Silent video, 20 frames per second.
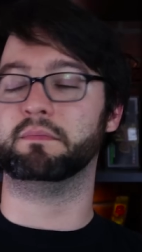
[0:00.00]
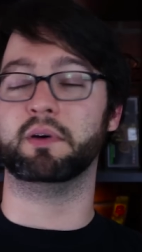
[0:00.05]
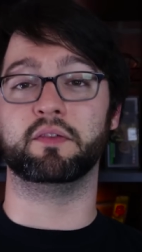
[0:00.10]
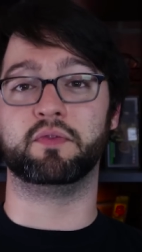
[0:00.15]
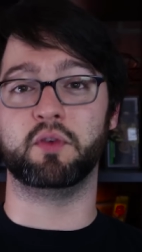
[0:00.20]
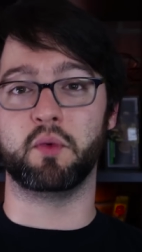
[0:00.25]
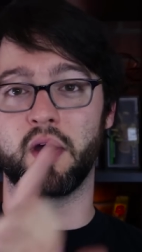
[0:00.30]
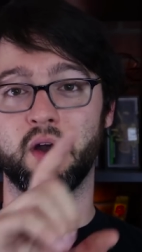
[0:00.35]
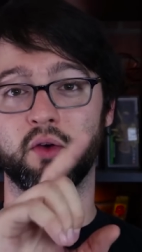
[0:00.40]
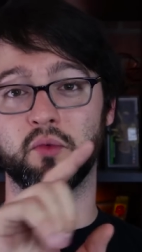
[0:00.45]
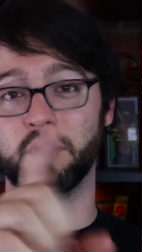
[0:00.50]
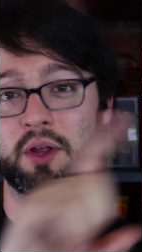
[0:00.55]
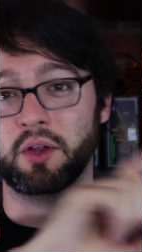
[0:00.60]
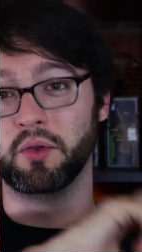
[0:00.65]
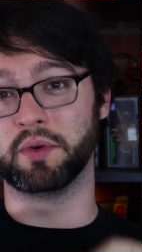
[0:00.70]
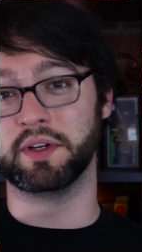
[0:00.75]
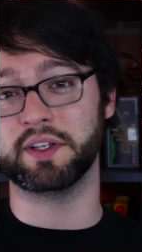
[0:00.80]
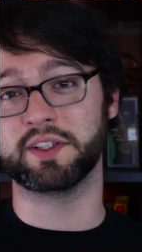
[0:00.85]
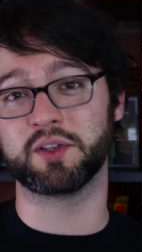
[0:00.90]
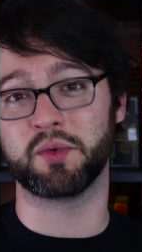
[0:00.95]
But if you want a real
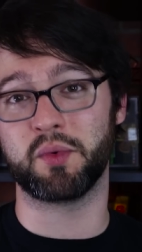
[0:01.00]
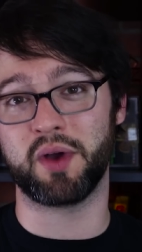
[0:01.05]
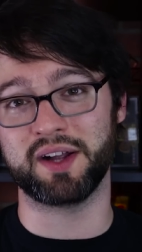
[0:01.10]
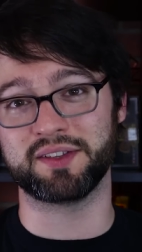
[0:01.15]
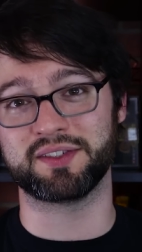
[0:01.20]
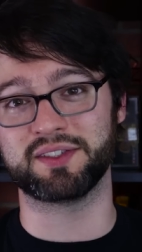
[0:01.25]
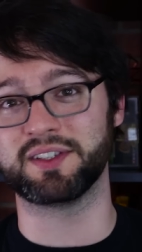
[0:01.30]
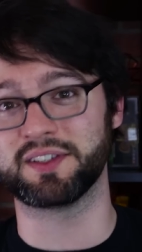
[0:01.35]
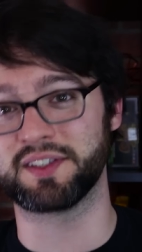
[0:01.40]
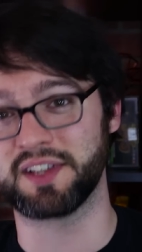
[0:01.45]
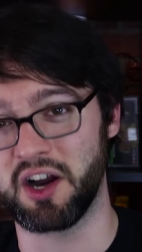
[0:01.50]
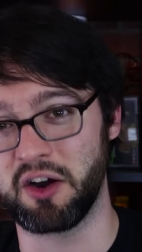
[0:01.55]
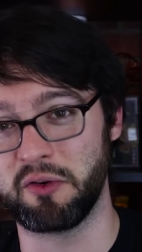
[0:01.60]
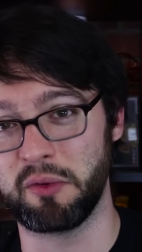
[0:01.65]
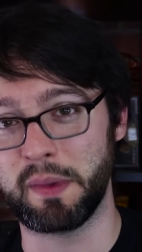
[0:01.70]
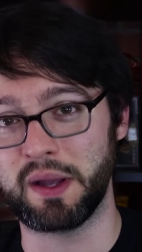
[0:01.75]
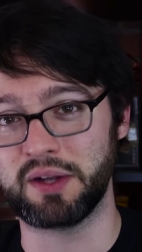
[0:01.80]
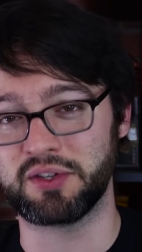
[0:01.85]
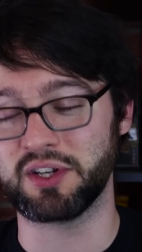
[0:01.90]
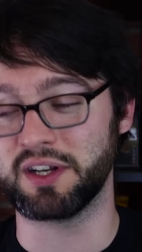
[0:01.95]
reason why it's a dishonorable
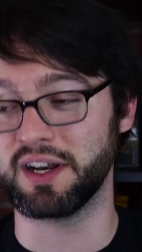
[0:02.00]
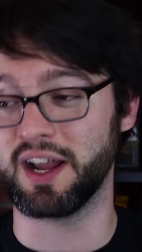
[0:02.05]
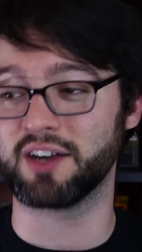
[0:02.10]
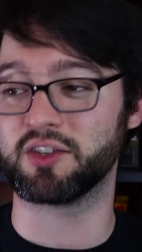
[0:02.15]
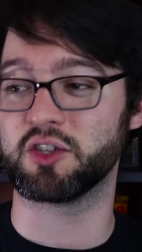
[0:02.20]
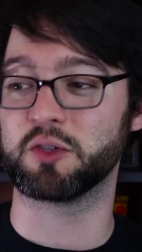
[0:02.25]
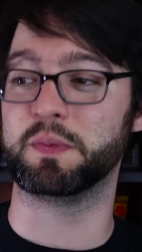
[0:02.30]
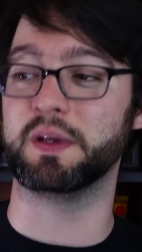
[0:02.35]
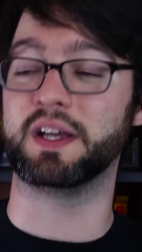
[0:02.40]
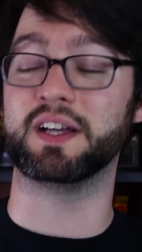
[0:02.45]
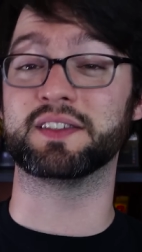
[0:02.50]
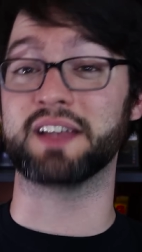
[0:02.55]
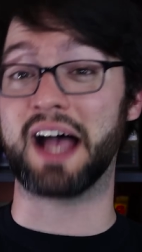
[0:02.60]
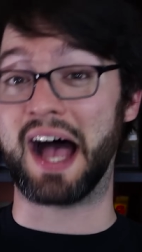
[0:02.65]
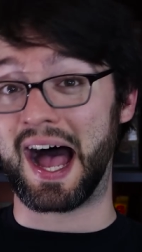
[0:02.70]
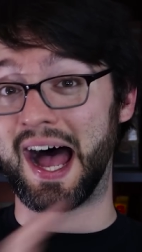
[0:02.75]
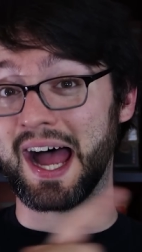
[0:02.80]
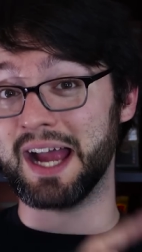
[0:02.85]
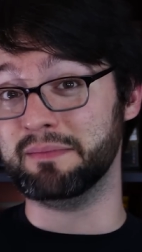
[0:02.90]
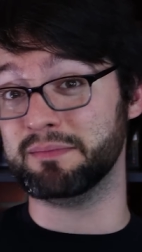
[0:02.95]
mention, not just because
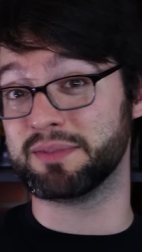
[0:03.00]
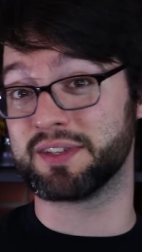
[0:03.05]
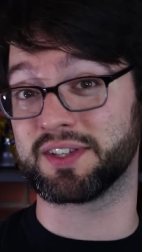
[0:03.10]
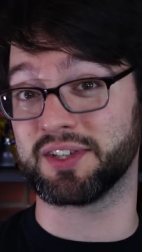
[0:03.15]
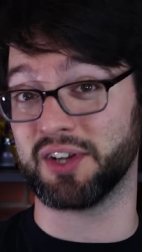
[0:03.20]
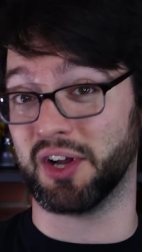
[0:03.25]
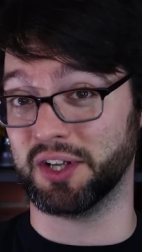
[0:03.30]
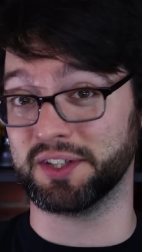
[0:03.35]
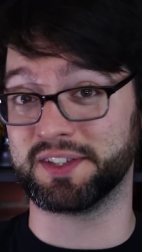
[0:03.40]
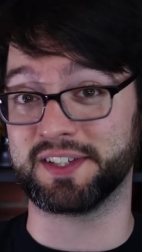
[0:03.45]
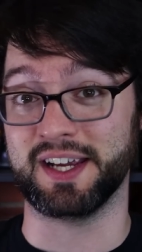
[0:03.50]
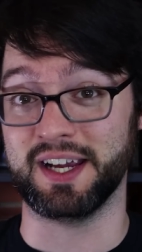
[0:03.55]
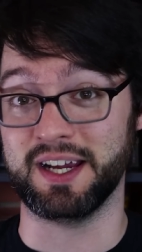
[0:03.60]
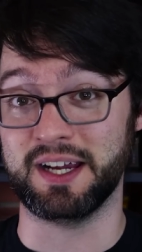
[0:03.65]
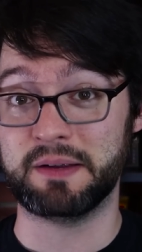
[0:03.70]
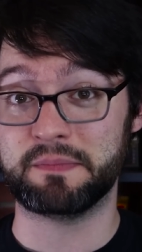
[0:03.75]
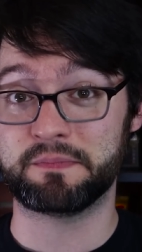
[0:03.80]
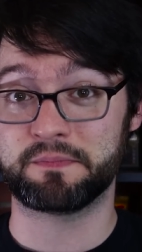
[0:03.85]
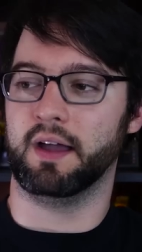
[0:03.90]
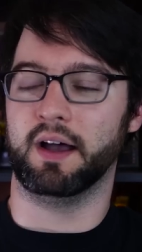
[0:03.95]
I'm salty,